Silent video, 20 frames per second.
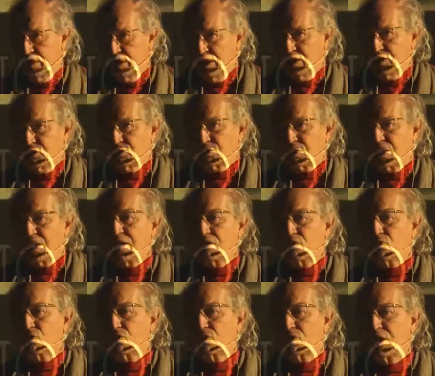He's trying
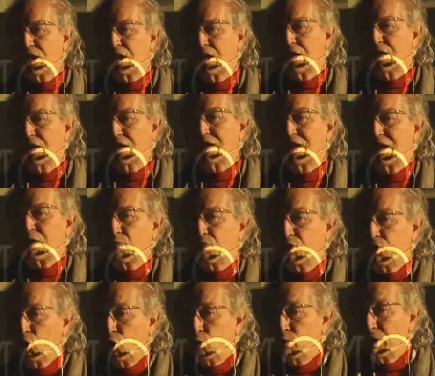to tell, like we
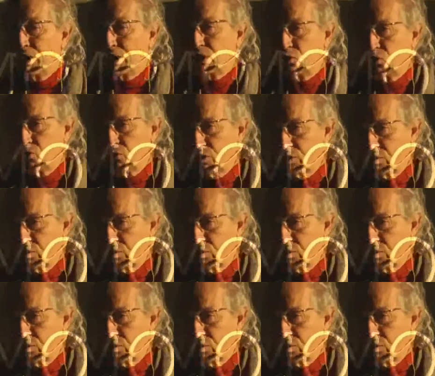normally do in